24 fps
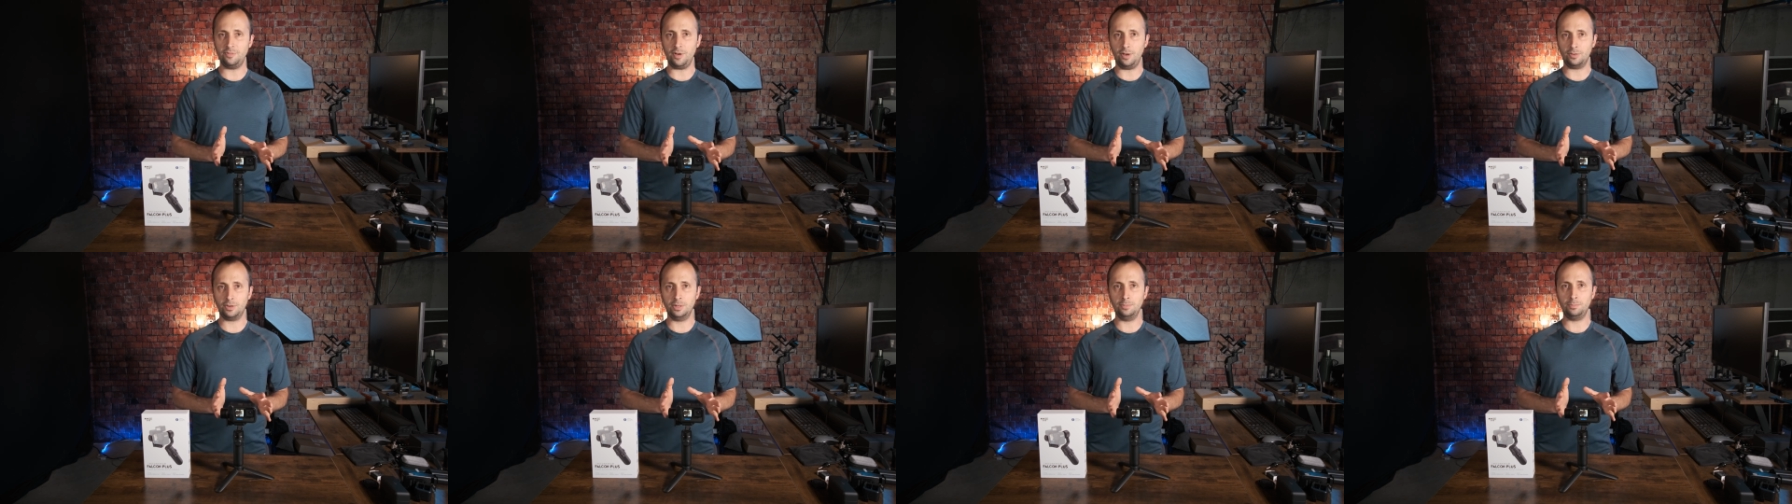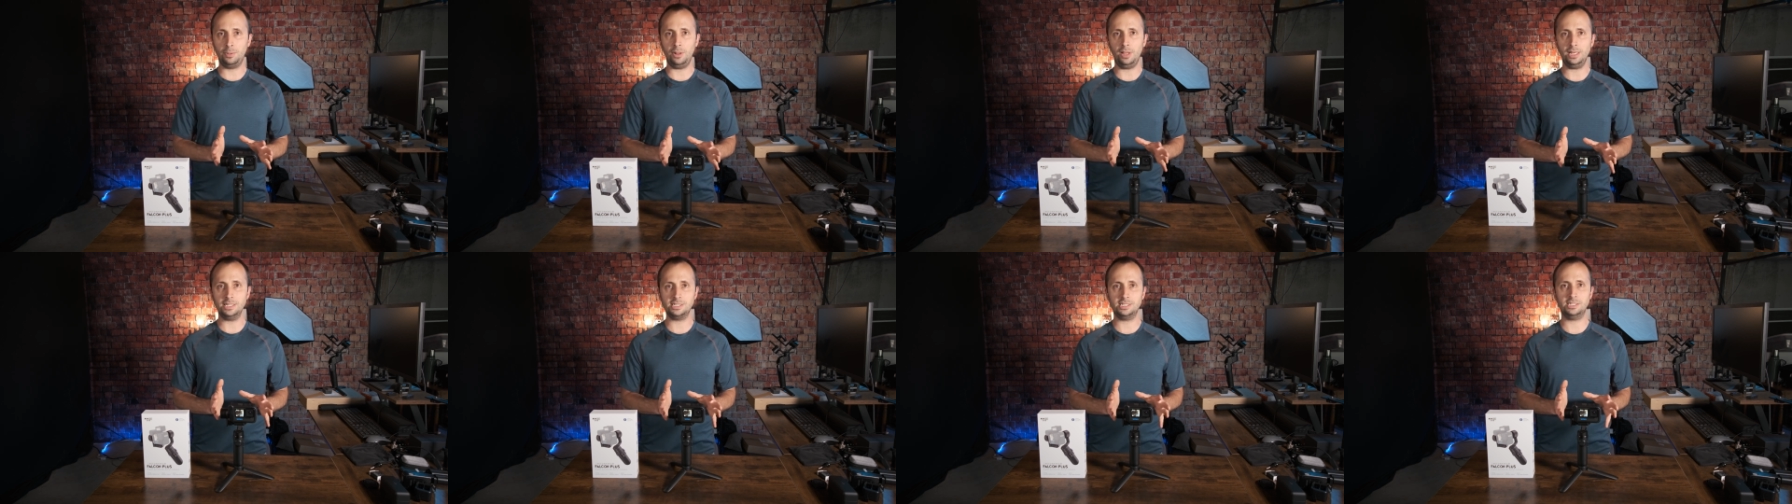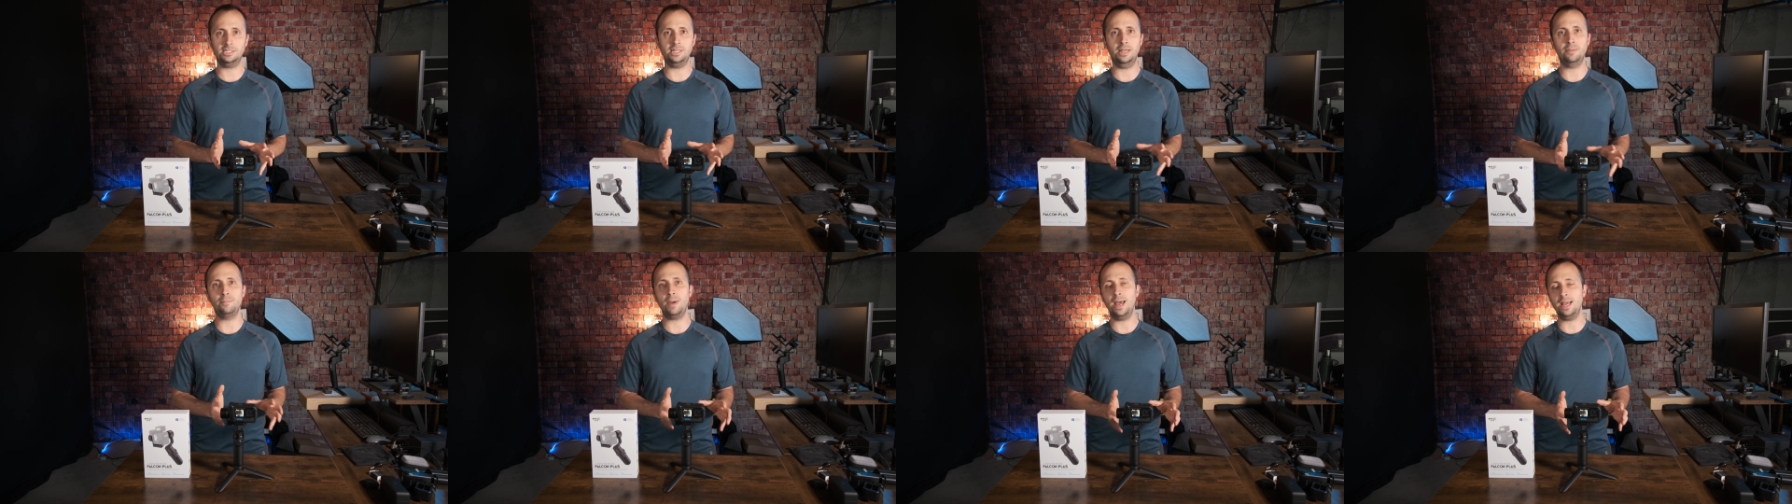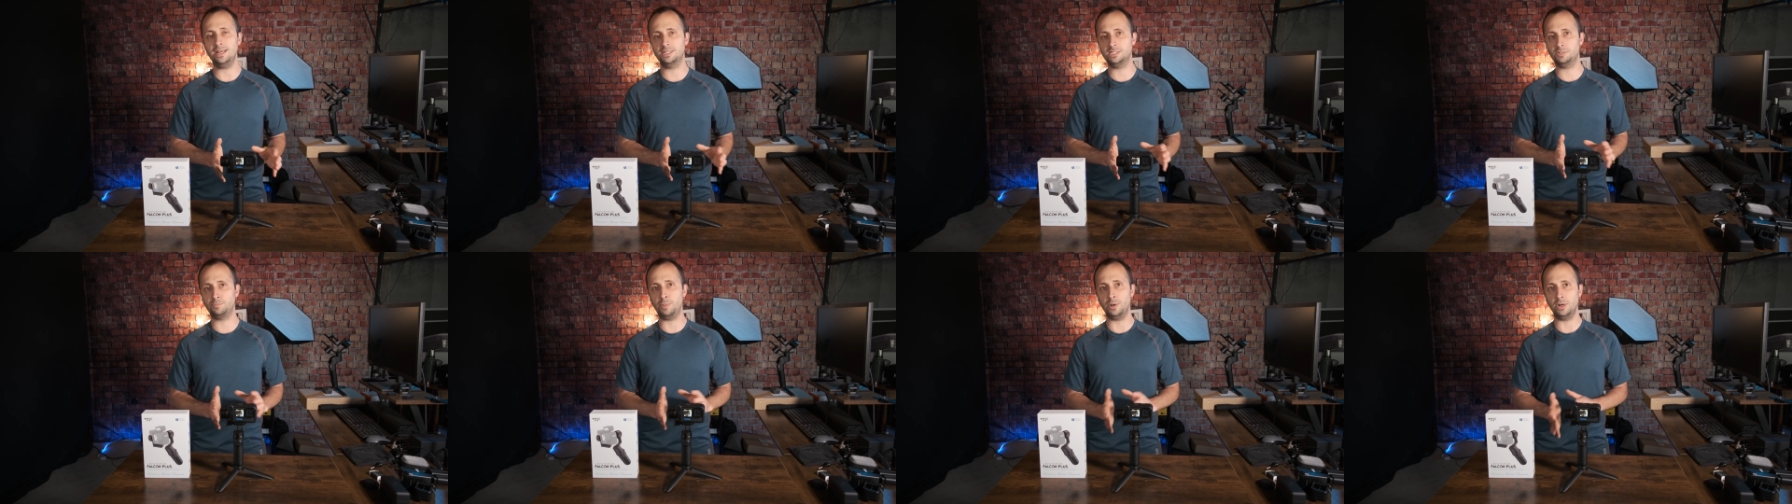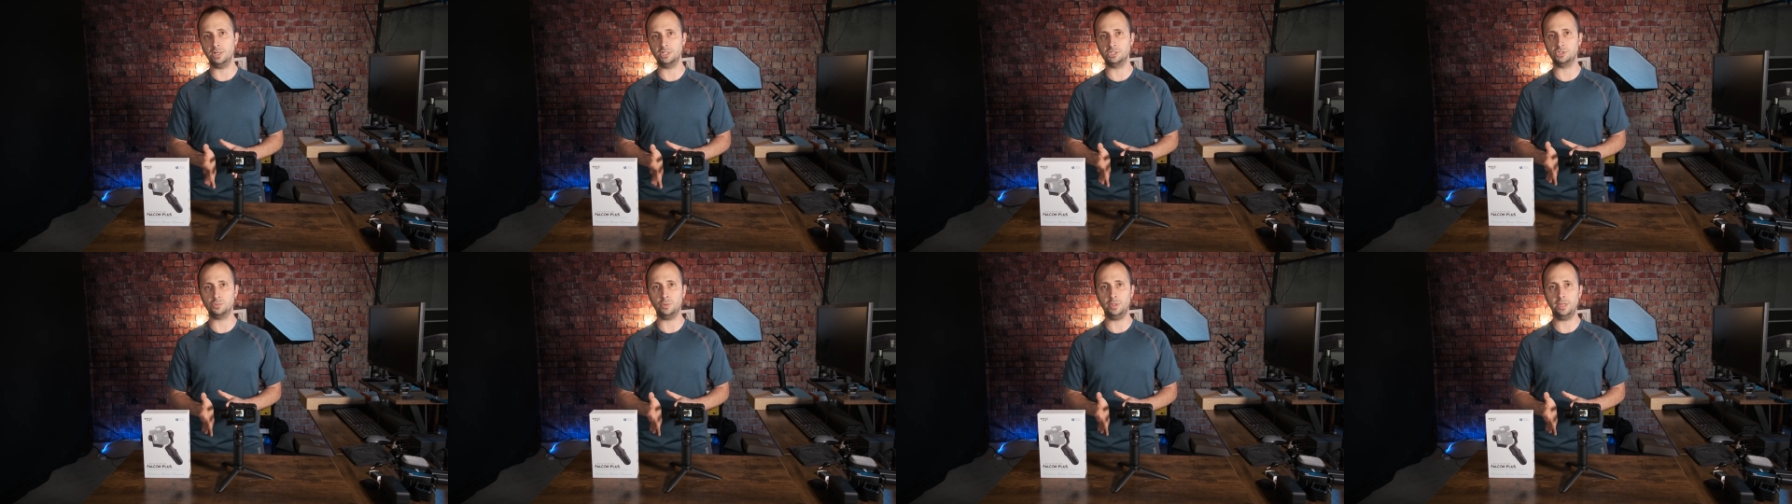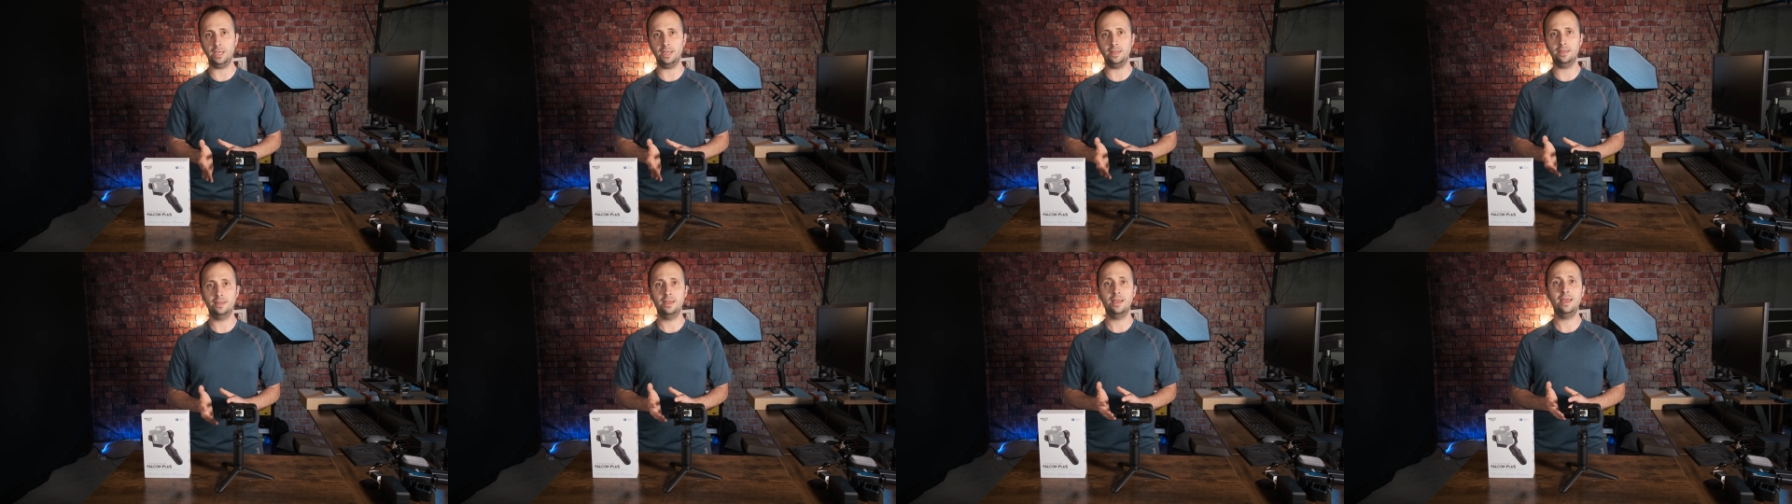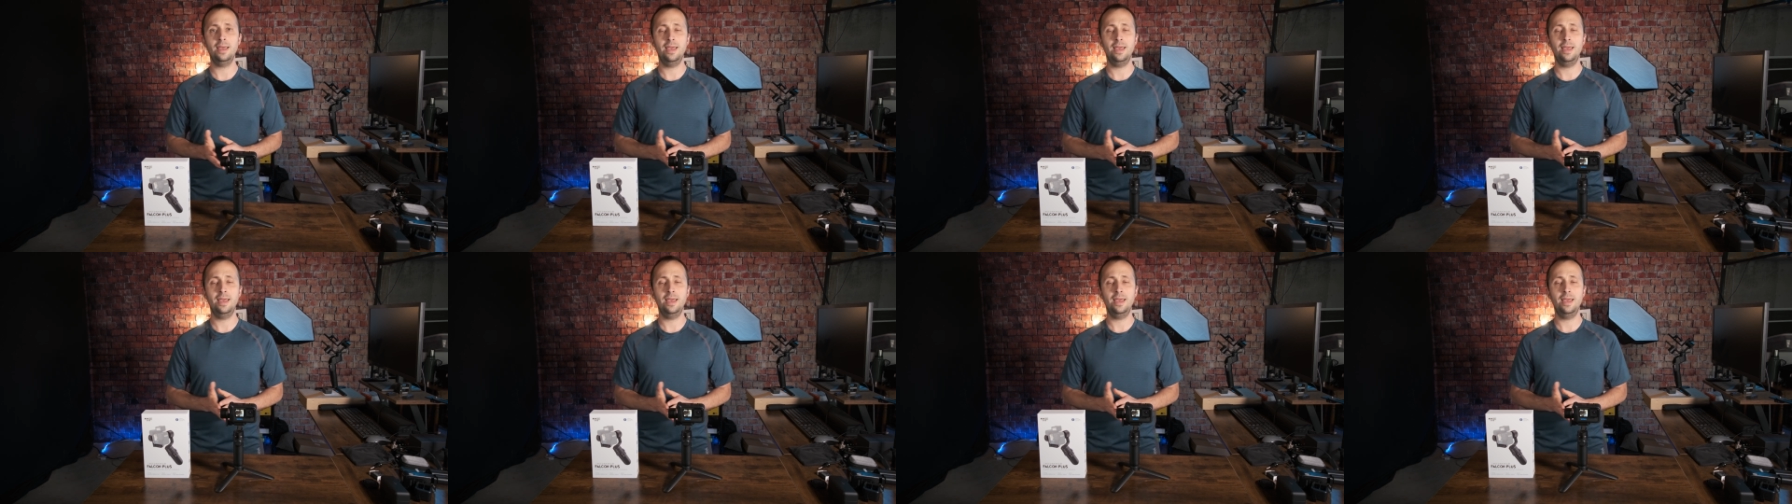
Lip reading: Falcon Plus and my experience with it.